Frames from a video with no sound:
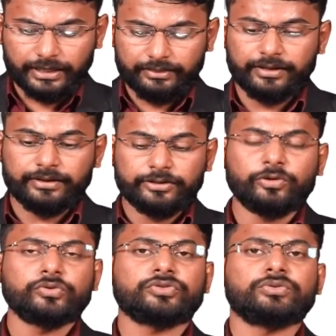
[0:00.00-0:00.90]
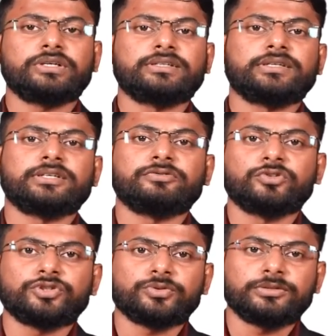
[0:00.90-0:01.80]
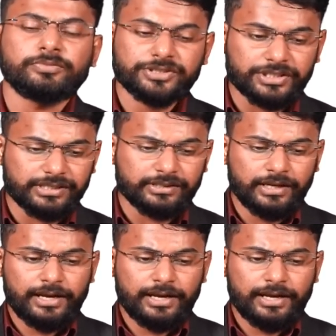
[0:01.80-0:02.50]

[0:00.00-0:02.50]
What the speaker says: and then it goes to the Ethereum virtual machine.